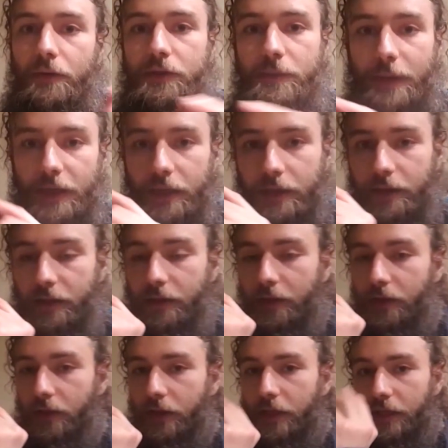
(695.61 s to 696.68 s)
It was about
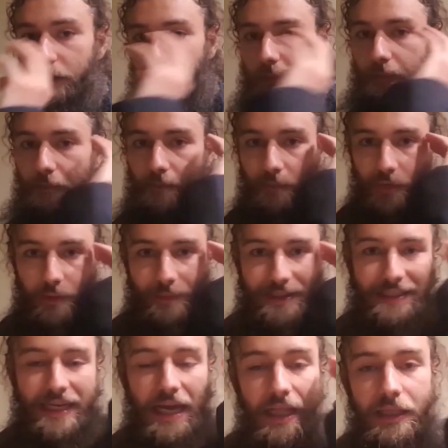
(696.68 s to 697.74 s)
the, the
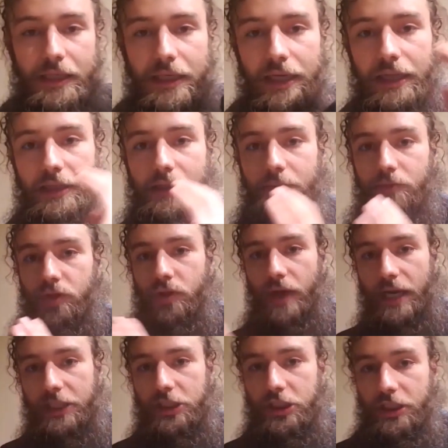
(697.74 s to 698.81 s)
mentality and the
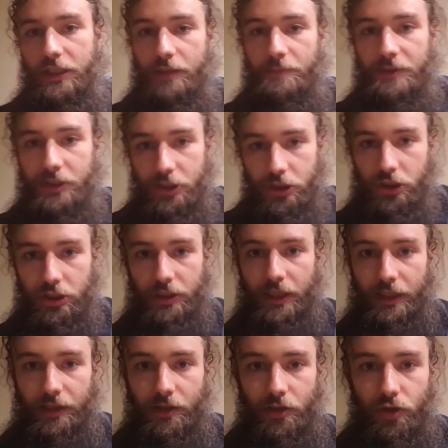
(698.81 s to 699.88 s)
direction and the position
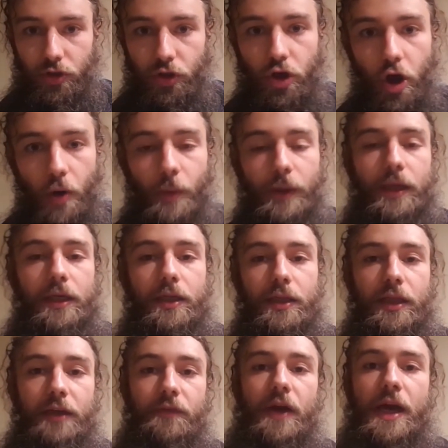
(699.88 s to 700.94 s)
that you're going in
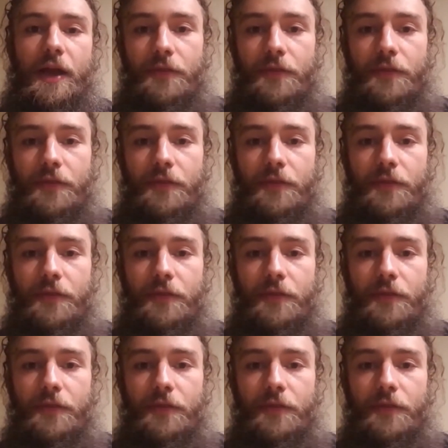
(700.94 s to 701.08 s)
in life.